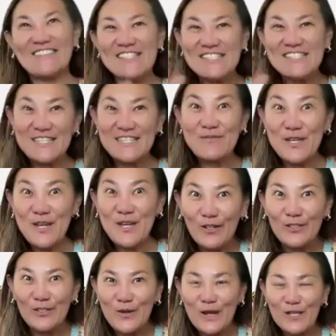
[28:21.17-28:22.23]
See, we all
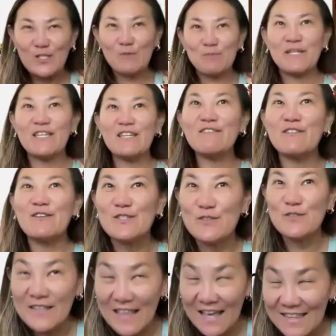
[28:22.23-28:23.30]
know our superheroes,
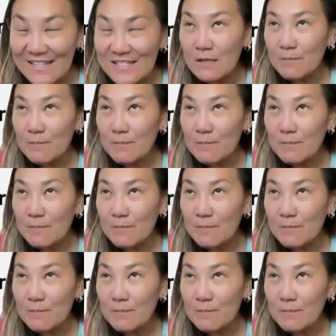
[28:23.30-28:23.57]
right? That's the